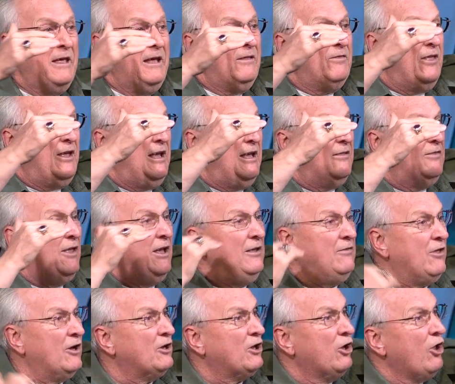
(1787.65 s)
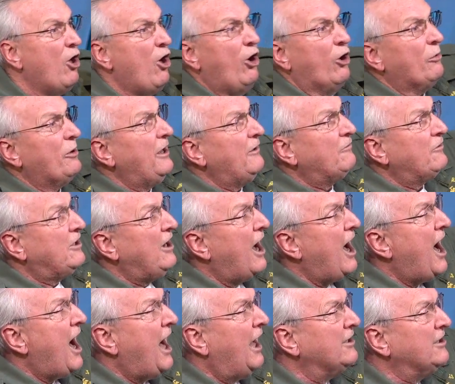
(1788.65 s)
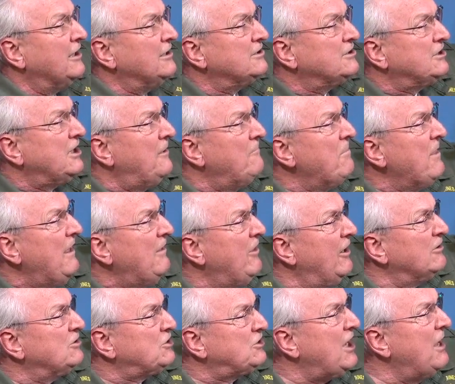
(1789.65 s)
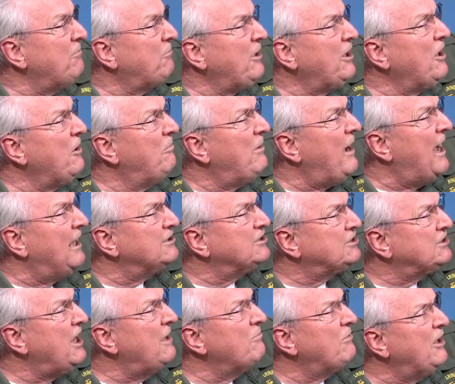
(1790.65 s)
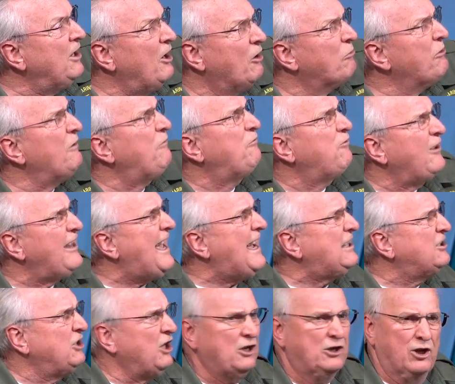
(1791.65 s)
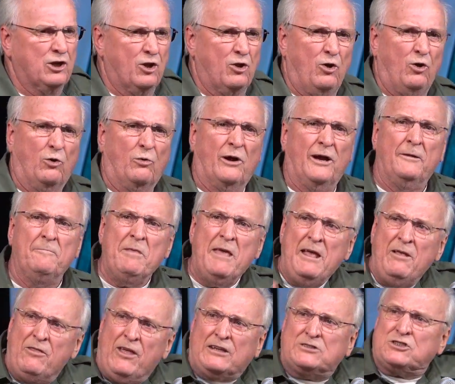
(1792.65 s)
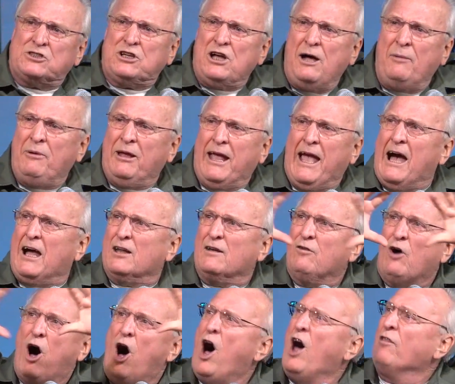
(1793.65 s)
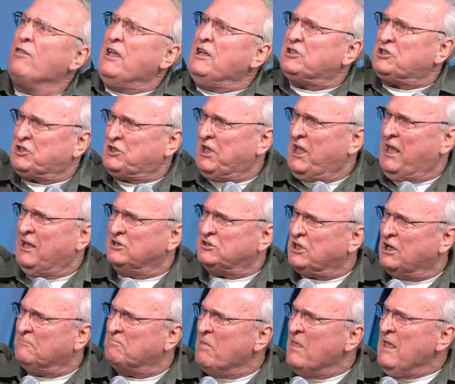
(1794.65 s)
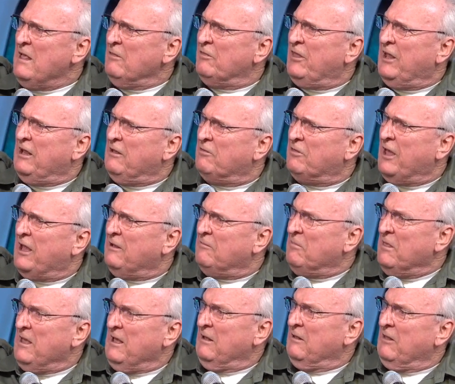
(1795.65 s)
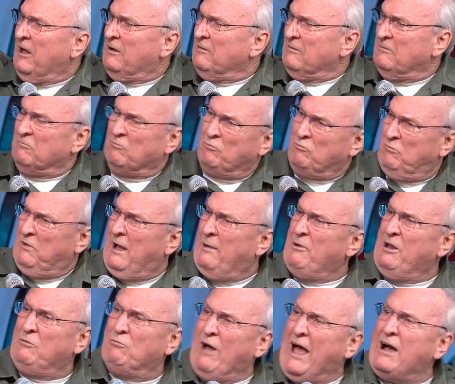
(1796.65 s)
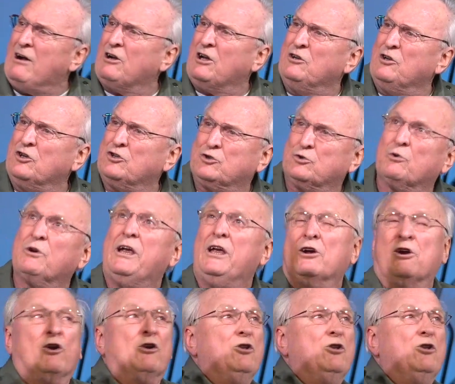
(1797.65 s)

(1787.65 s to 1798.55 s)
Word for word: the, the, the, glory of God is uh, there's something about something, a reflected glory that's coming out of all these things. Uh, they, they, that. I mean, how can a tree or a